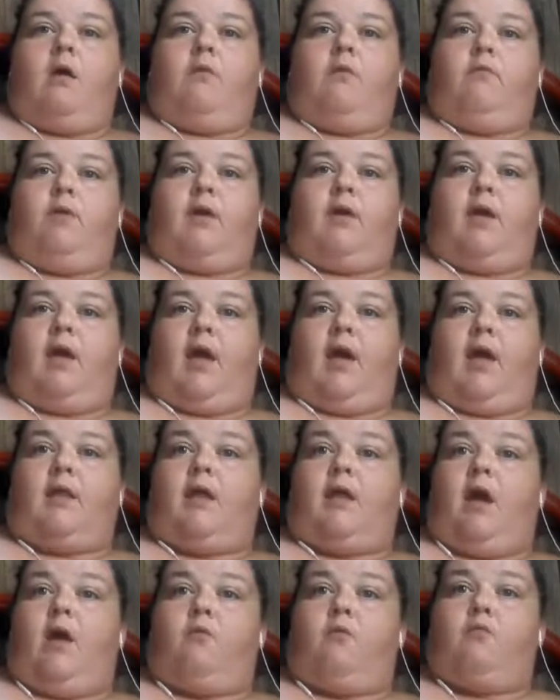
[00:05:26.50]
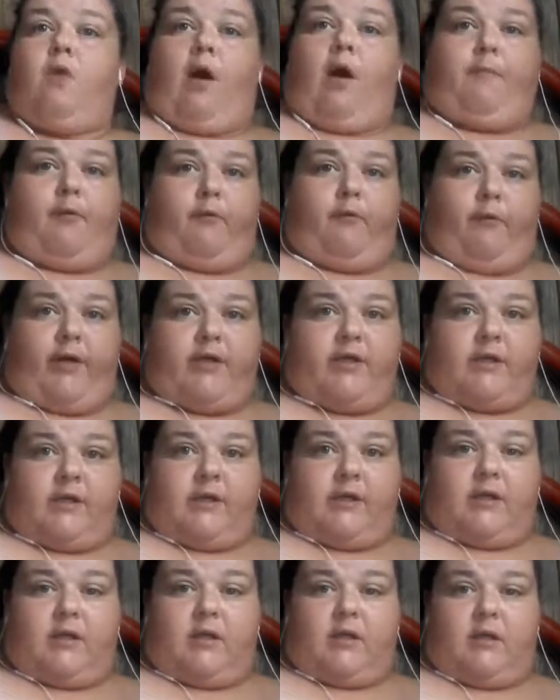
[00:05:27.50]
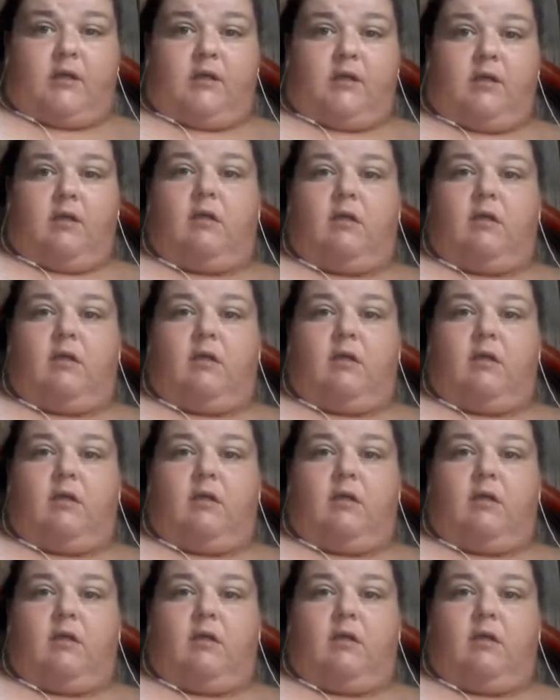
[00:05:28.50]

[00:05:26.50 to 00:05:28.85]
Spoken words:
Okay, now Robin Reads is the